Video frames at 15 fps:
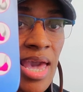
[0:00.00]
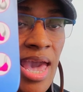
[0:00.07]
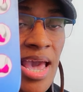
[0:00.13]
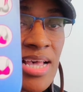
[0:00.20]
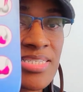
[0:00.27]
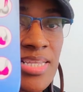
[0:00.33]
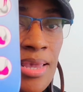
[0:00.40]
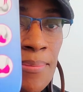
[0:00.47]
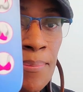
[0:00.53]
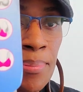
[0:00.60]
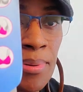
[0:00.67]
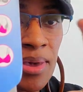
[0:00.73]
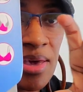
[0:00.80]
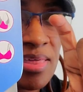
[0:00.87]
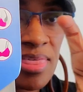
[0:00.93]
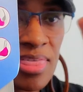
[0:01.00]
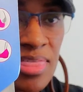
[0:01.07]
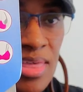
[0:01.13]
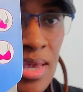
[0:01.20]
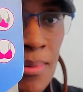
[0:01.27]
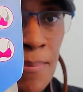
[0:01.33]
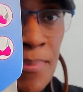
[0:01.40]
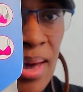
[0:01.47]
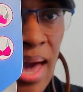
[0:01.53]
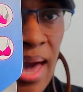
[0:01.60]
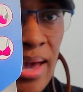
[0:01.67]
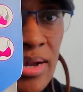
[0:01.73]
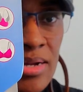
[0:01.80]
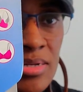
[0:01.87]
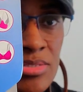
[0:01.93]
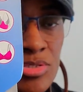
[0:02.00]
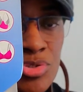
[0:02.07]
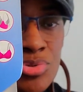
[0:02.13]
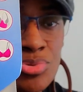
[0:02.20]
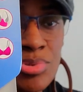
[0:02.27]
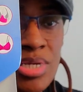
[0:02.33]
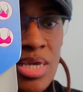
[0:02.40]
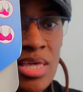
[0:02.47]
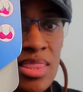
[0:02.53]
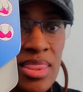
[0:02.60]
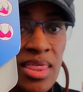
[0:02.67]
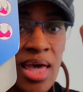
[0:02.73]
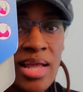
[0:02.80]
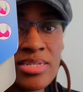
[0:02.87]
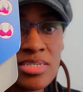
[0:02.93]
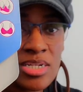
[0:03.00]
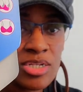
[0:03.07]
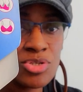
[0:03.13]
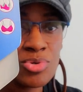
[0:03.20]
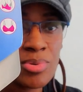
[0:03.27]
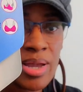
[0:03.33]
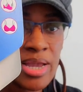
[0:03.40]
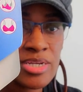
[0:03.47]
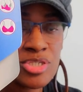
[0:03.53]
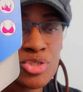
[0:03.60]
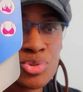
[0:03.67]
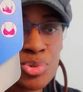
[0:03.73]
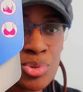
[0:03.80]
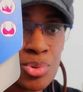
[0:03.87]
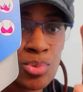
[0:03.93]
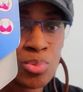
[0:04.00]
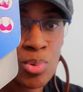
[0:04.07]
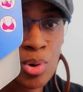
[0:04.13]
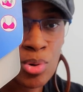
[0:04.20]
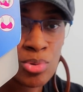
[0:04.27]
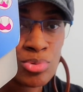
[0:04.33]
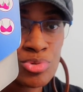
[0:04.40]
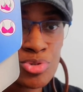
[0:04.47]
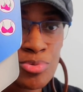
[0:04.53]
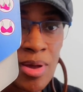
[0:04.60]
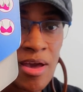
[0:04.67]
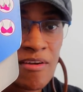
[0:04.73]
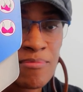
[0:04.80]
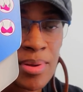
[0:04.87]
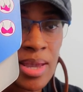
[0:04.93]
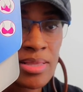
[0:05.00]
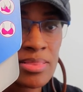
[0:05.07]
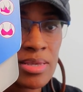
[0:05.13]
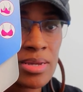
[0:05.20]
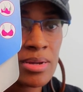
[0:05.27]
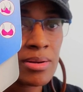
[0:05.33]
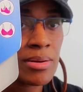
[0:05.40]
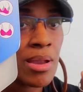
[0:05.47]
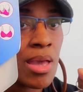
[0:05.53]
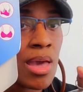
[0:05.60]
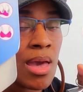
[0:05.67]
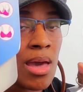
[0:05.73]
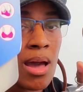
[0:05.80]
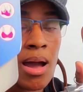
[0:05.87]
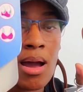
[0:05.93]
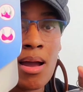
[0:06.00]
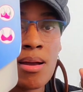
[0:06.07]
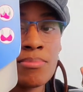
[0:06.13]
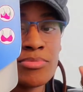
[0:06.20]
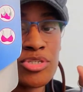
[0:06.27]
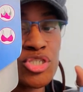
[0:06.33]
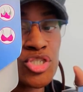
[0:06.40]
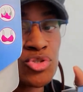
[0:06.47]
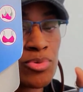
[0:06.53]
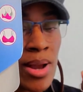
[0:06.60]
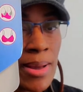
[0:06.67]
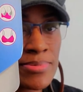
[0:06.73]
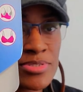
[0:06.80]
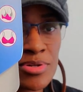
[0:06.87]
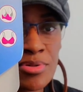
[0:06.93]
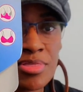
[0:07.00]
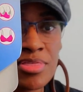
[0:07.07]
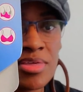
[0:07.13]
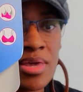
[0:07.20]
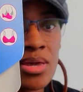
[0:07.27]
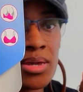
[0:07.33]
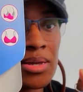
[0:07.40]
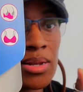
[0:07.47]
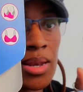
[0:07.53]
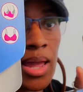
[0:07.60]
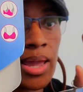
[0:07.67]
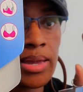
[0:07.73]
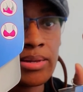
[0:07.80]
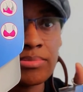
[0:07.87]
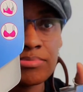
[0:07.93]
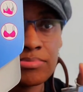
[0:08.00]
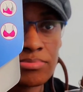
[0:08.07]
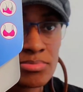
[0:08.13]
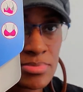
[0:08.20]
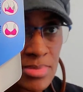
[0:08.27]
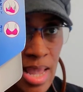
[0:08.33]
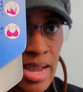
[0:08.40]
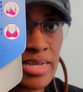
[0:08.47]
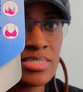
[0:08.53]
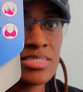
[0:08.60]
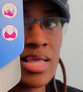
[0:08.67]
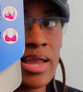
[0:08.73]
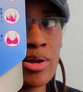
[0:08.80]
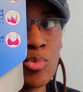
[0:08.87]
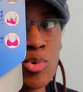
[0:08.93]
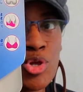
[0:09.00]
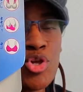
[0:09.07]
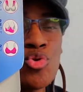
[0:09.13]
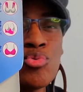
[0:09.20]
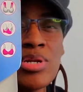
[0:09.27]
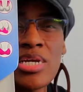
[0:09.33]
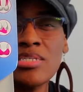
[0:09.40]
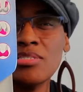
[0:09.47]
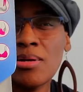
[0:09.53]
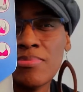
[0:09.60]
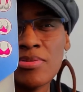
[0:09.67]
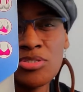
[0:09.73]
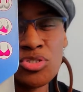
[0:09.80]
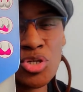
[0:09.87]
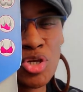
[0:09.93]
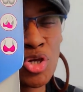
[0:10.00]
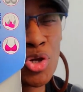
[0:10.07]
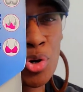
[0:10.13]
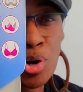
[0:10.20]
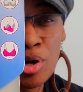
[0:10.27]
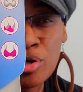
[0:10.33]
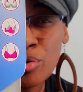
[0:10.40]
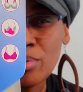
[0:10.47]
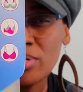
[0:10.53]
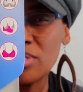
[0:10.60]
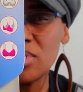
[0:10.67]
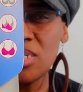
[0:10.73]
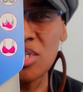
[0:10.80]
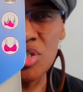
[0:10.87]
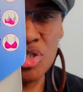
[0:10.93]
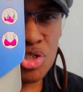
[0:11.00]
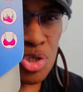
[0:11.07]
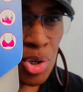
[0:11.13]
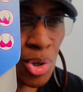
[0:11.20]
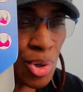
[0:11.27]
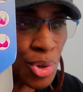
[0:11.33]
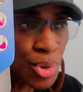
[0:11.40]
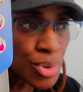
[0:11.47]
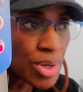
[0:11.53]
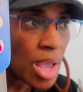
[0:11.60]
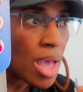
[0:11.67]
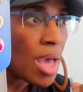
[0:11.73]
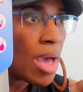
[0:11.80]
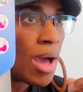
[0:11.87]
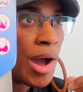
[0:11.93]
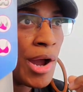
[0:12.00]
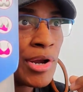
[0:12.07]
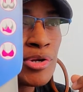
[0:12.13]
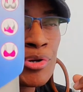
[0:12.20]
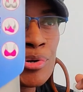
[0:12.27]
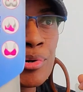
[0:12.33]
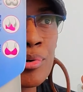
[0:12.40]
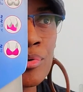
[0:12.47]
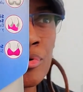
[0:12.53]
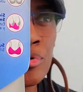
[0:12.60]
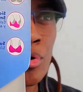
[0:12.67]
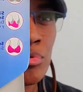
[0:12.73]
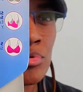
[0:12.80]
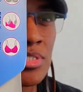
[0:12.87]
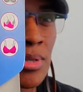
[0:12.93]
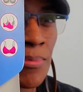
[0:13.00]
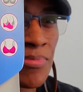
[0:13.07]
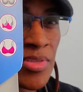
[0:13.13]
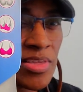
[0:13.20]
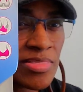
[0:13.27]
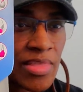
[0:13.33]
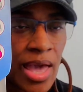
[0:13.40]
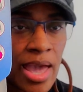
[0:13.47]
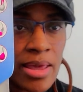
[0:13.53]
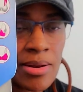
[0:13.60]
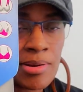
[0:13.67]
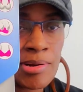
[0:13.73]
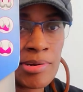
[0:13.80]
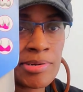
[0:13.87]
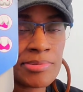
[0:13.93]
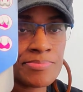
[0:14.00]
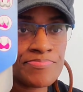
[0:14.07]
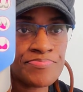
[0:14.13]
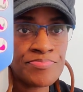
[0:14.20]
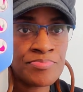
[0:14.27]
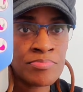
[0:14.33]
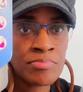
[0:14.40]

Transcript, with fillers: has a big, thick back to get that little extra rolls you have back there. Um, the straps are thick, like nice. Like when you need something secure under a t-shirt, under, you know, something that um,